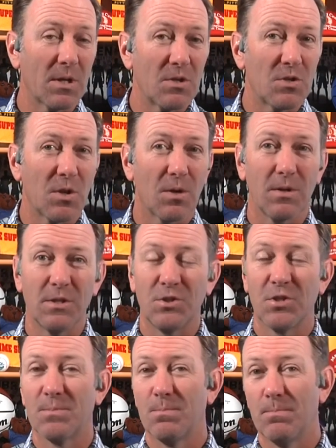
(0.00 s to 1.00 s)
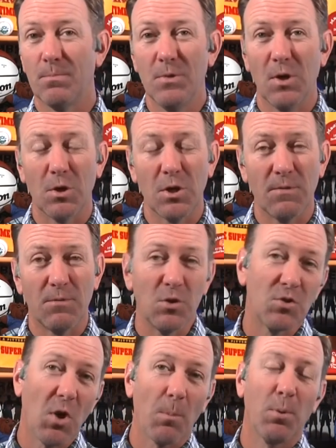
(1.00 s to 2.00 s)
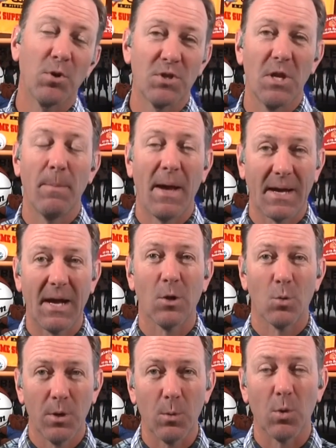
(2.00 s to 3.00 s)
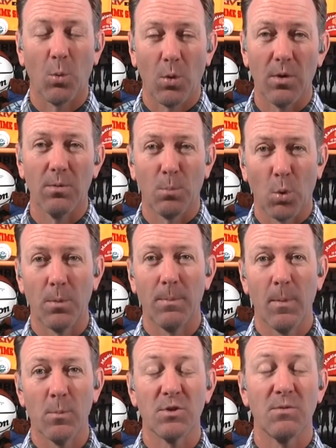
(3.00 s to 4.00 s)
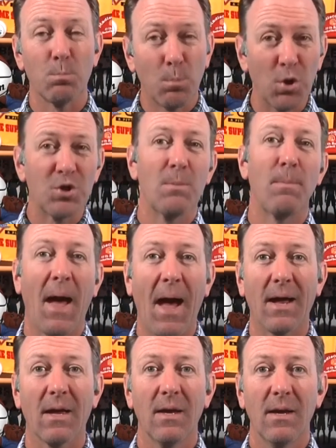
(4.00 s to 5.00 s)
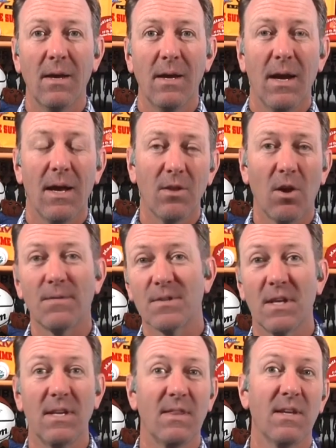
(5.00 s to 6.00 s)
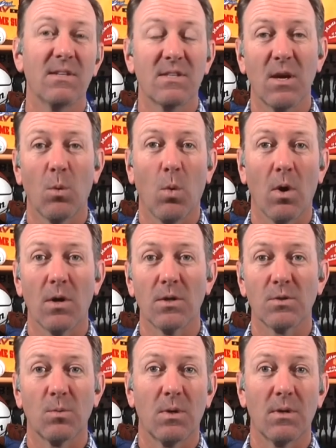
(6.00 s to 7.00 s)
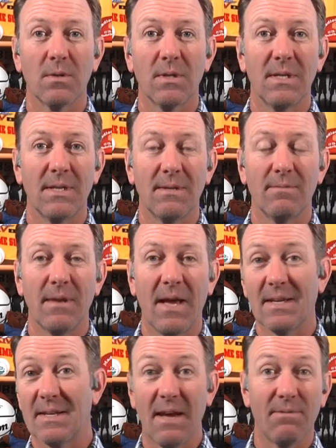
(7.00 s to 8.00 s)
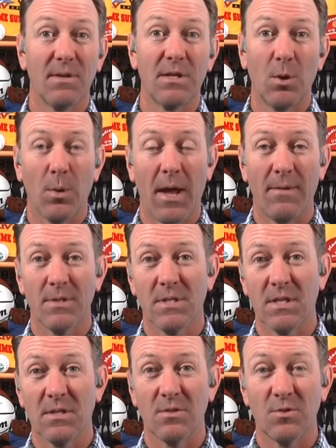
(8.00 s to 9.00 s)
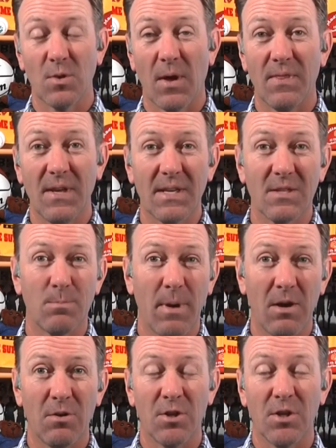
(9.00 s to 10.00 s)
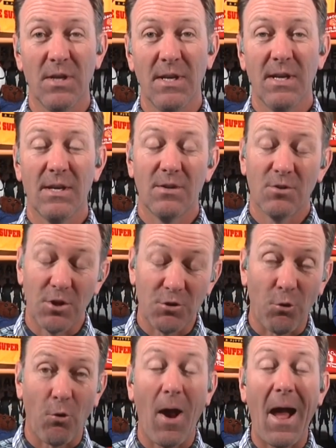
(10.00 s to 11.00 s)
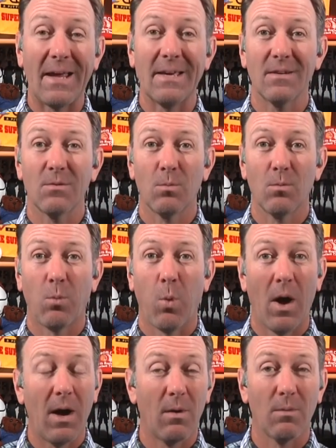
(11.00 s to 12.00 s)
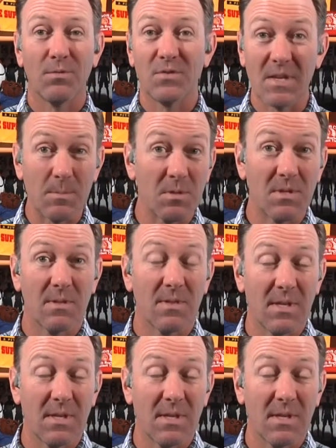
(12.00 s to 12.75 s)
concern is just, you know, if you start pushing it back, I agreed with one of the board members, if you push it back, and then all of a sudden things get worse, well, then now you definitely don't have a season. So I think it's better to try it while things